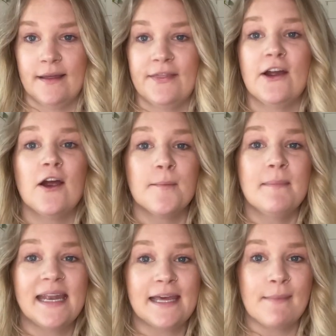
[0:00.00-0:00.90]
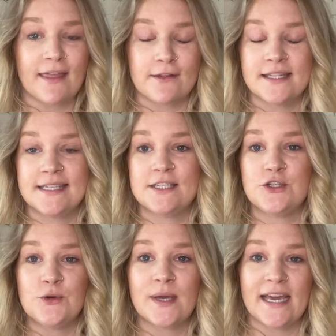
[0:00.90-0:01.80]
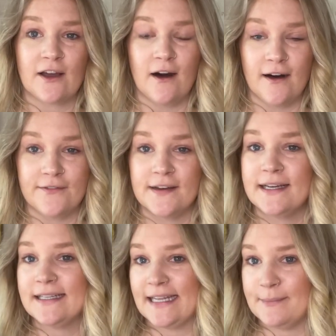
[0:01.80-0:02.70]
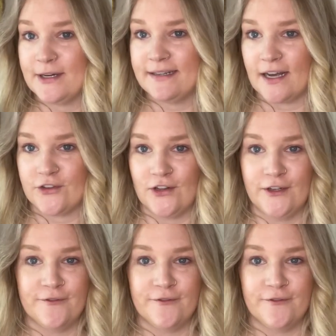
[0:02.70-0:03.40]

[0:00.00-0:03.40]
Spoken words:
There are many methods to kick off labor induction.